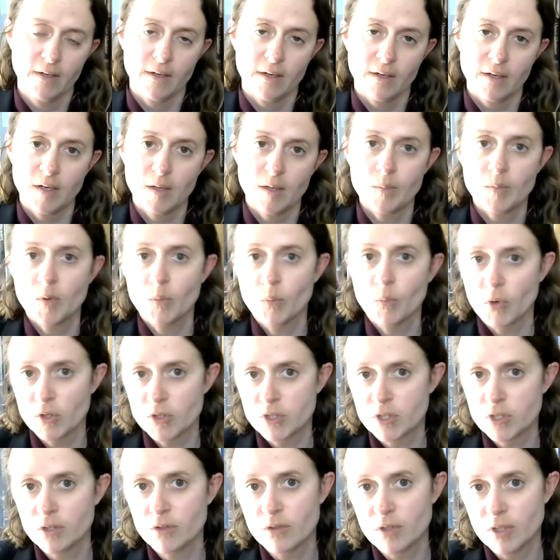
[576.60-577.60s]

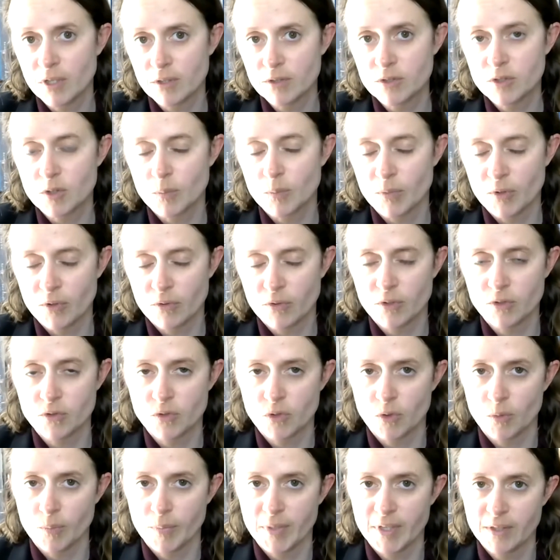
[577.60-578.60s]
abortion drugs or birth
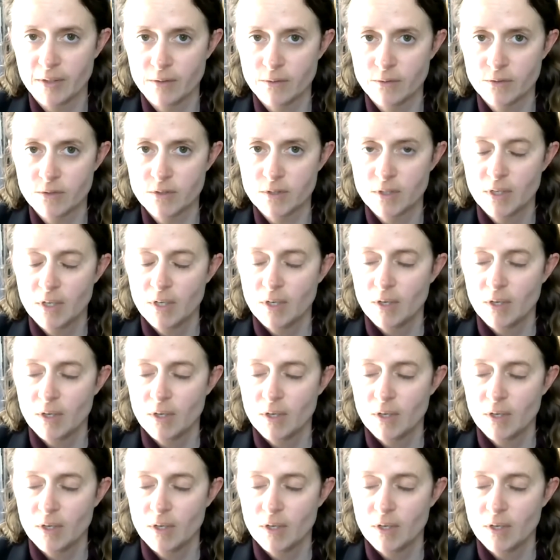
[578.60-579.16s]
control pills